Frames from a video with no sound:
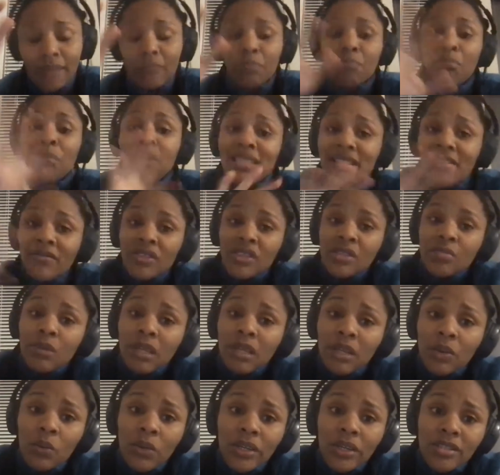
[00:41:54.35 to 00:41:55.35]
And most of this
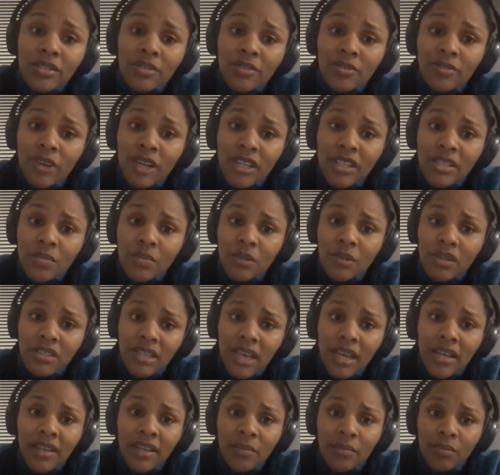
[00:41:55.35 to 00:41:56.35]
money went to France
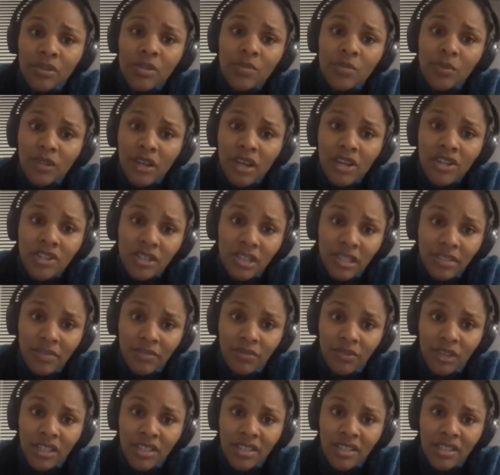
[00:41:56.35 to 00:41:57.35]
because I did post-production in
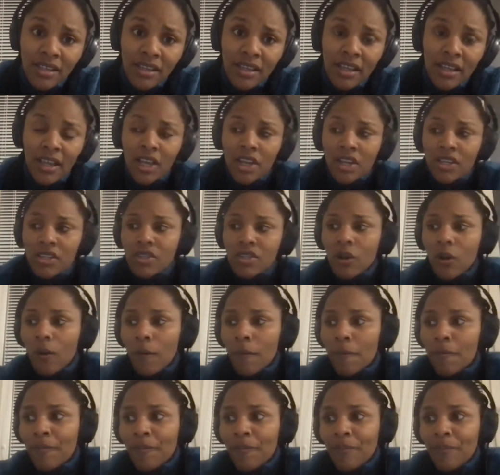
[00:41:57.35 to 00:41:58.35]
France.
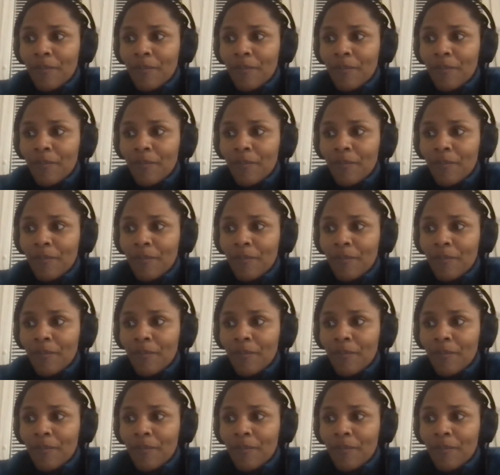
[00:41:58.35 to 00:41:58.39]
So